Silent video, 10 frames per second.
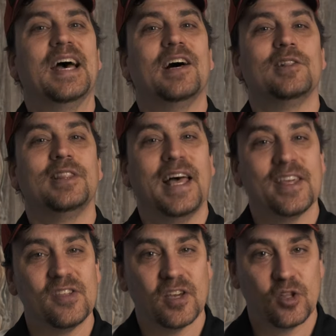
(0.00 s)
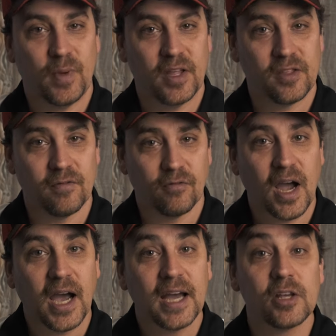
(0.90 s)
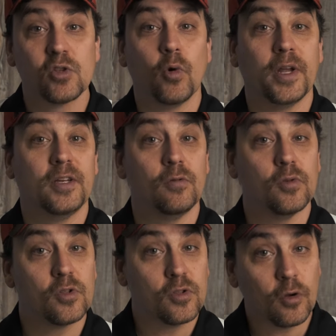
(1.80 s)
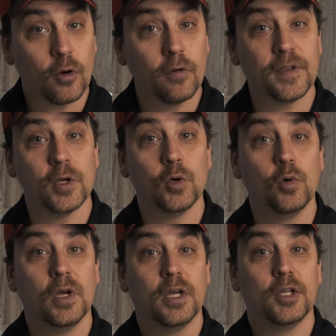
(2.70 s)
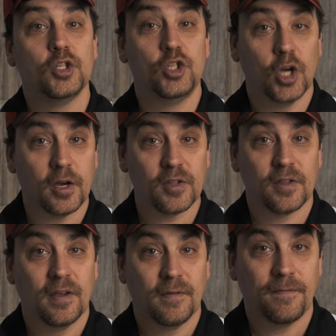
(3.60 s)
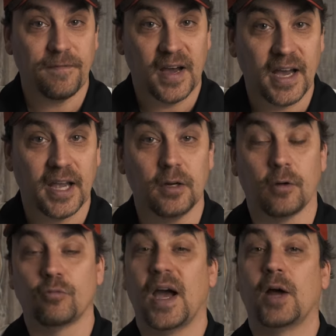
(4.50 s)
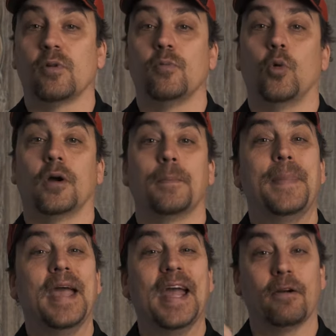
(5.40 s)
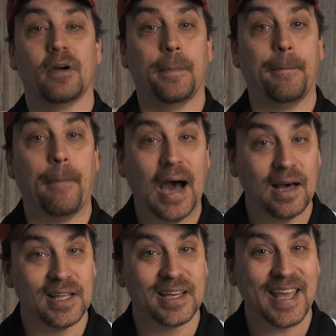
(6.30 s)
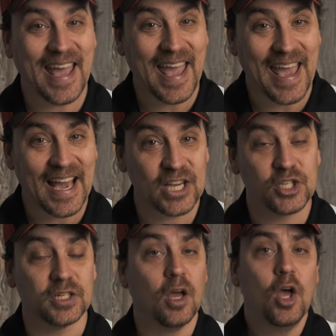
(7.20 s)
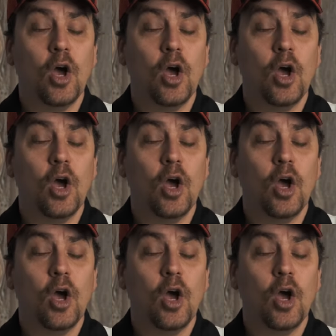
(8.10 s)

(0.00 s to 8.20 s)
a less expensive rod is going to serve you just fine, a rod with more parabolic action.